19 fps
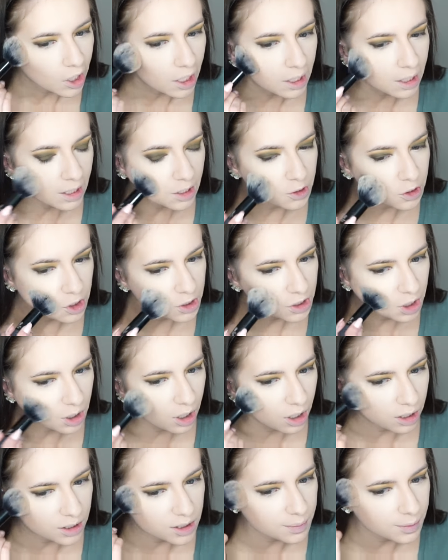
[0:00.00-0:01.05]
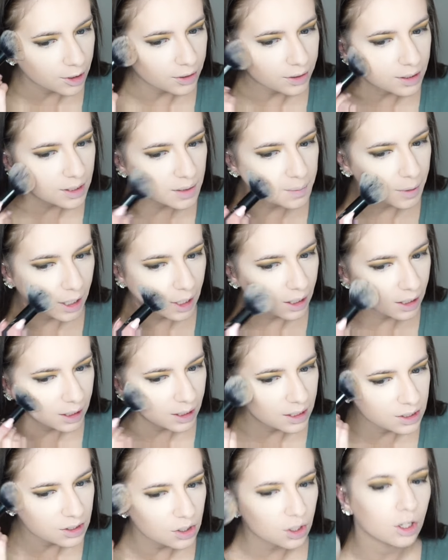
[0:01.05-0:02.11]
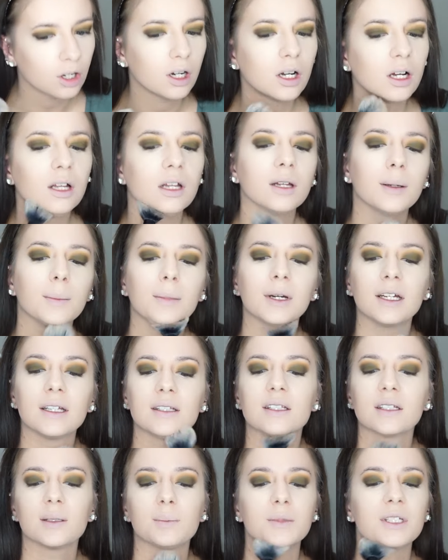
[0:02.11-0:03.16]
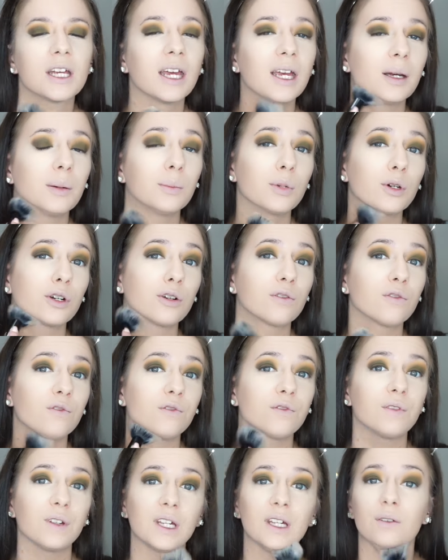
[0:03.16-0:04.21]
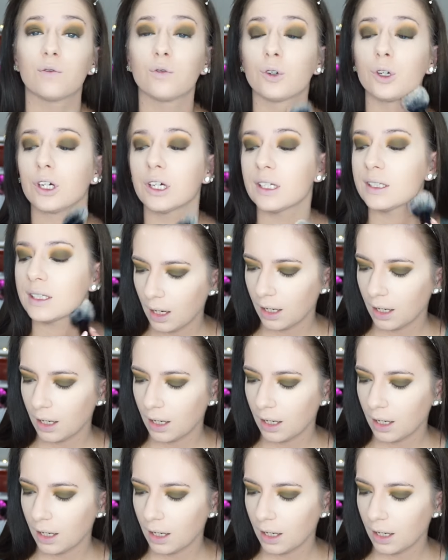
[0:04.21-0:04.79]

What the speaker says: And I just talked about this palette on my September favorites.